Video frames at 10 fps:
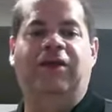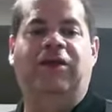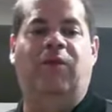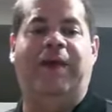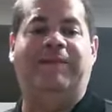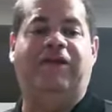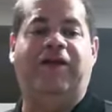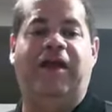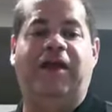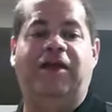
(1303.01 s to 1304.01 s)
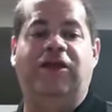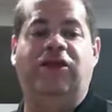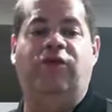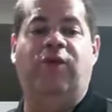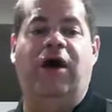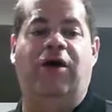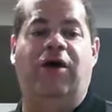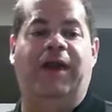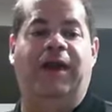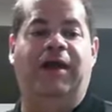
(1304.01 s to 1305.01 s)
The website you
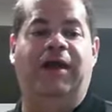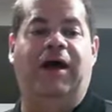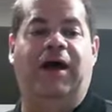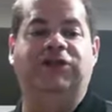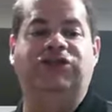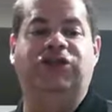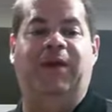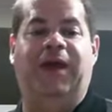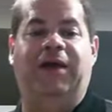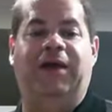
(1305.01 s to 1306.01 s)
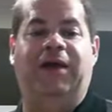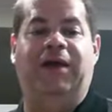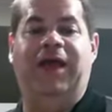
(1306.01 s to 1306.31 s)
own, uh, Joanne,